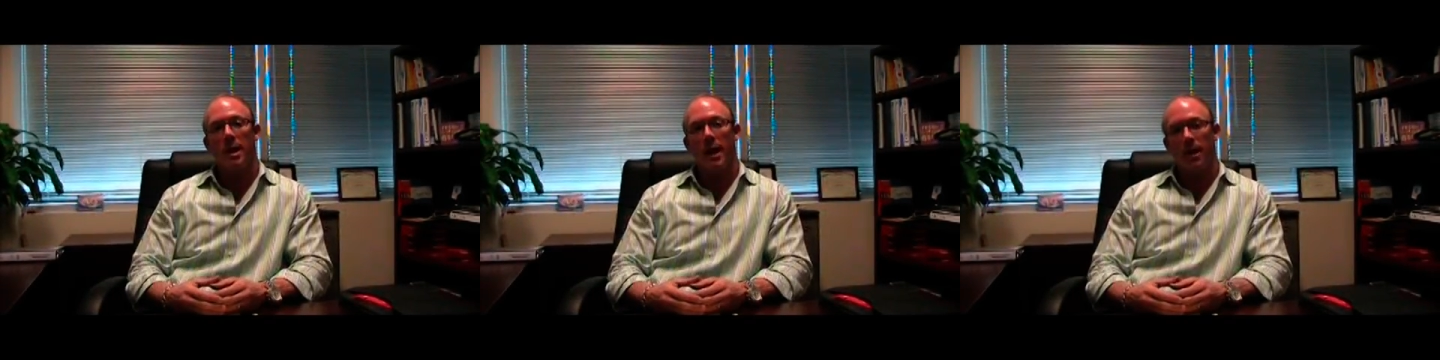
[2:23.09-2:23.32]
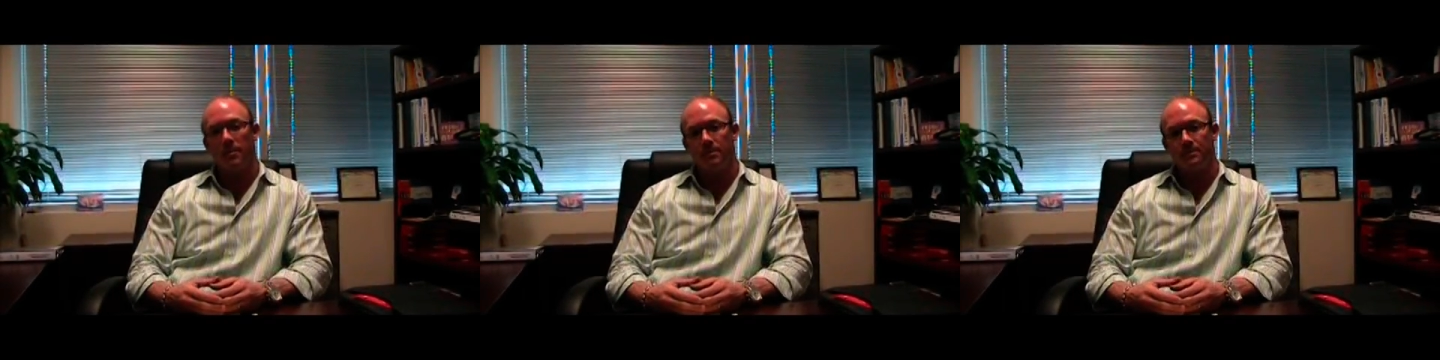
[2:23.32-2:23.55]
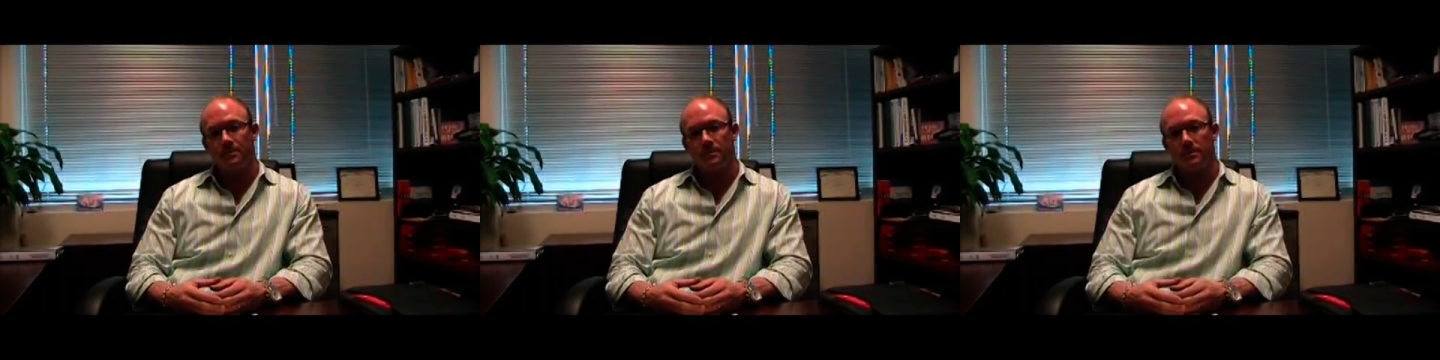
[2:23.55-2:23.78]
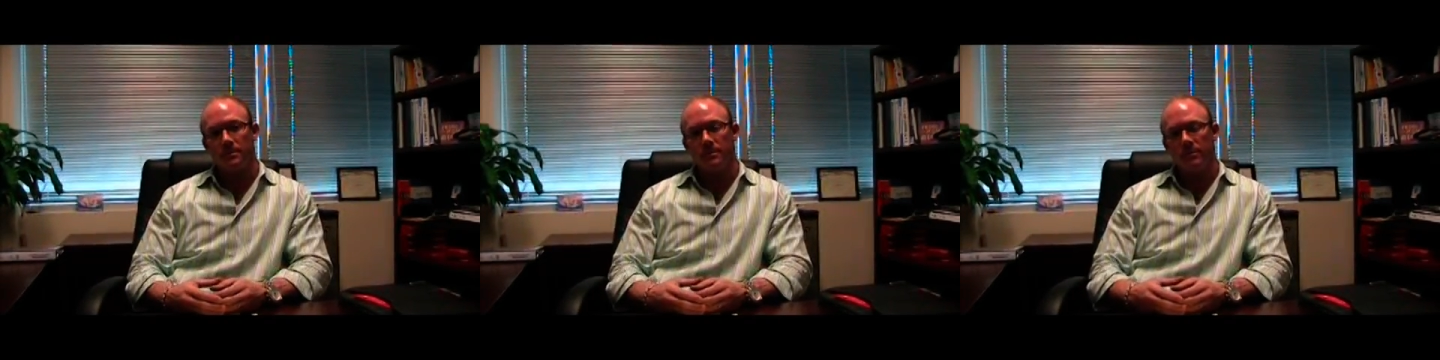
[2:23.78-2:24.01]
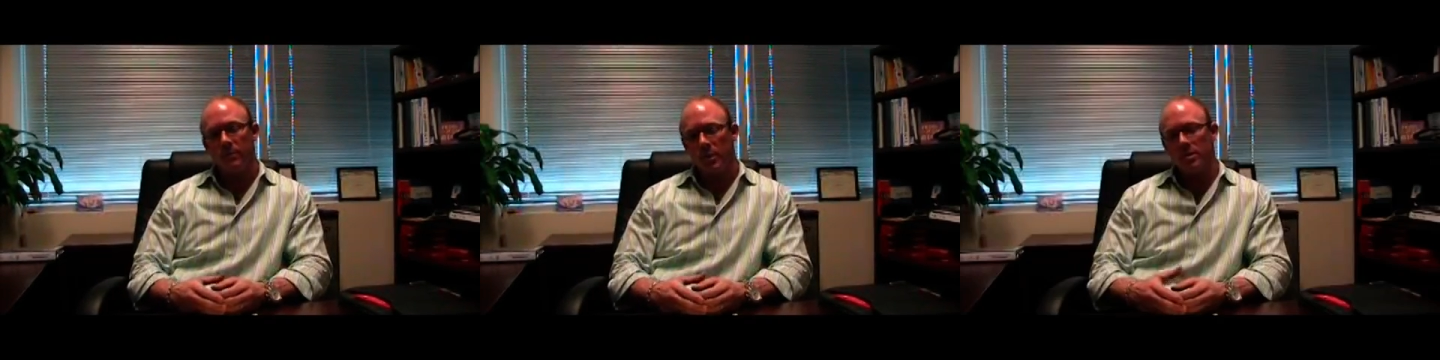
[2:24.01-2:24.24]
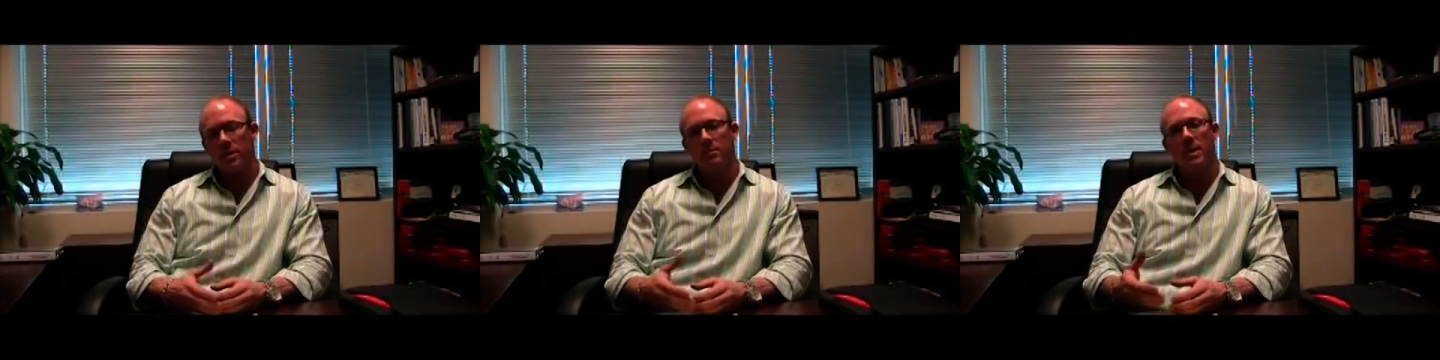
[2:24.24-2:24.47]
down,
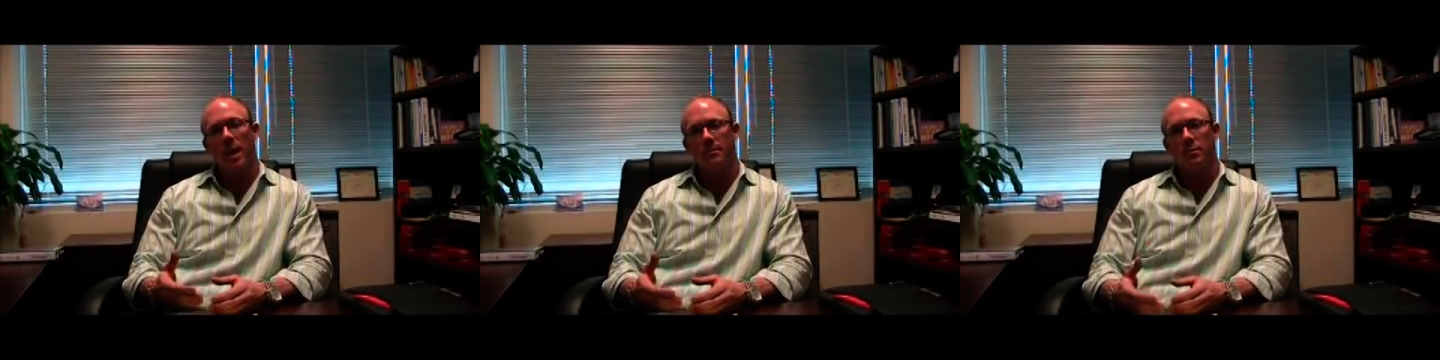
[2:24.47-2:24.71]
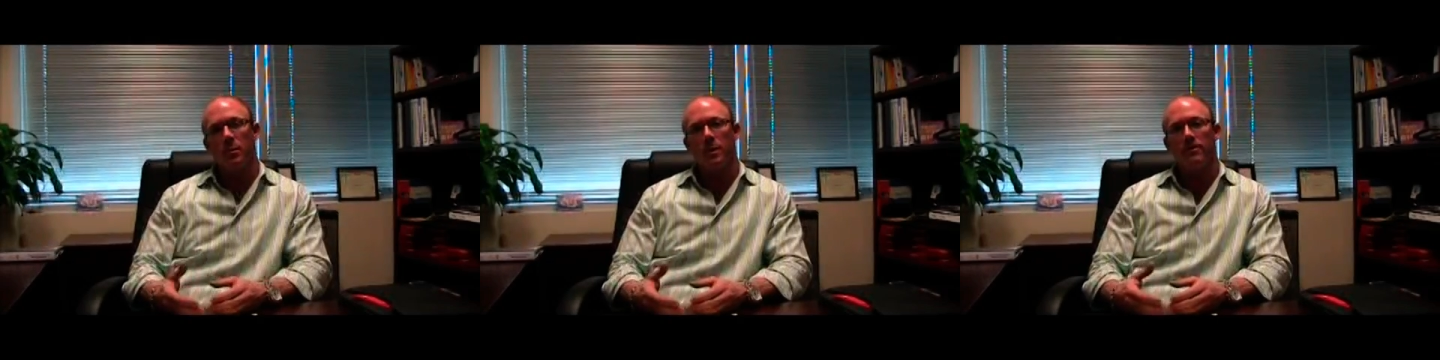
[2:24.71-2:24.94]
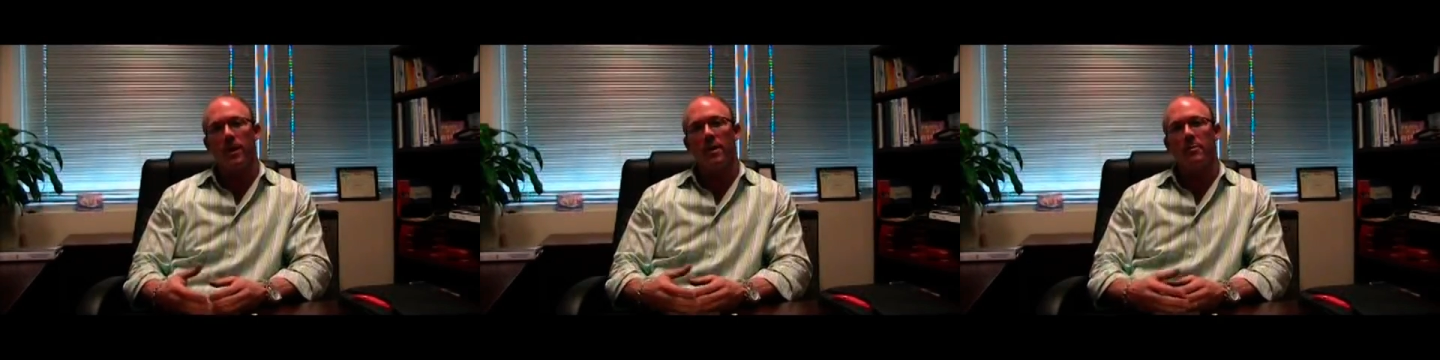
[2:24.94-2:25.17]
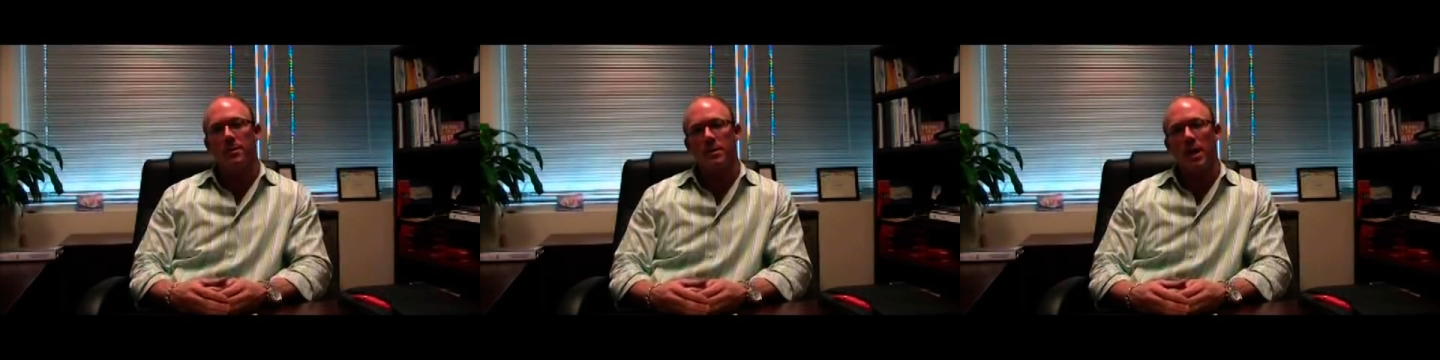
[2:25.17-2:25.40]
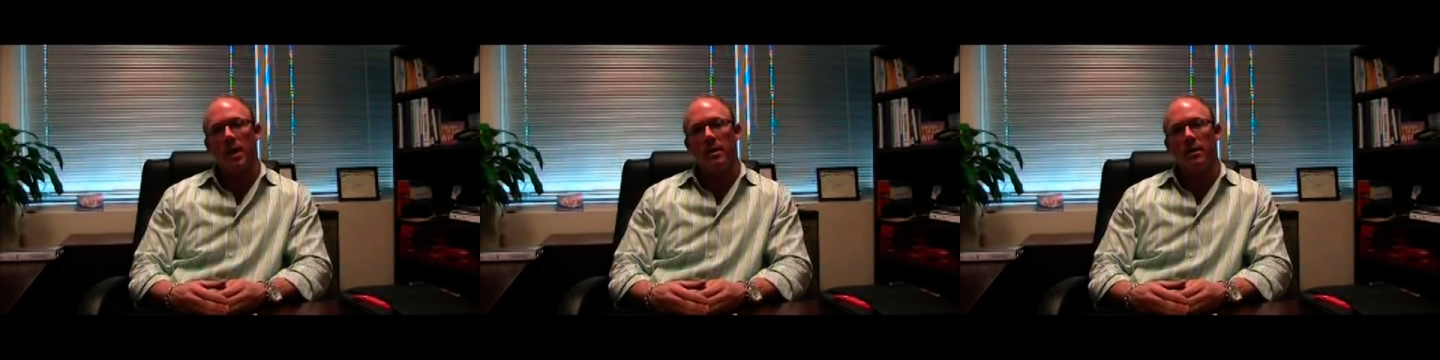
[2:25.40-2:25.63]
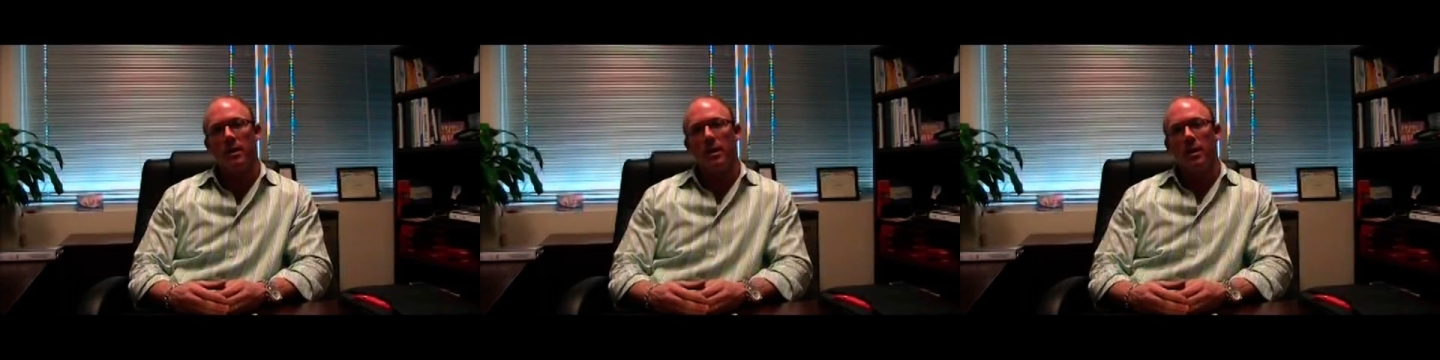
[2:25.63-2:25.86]
sometimes 25%.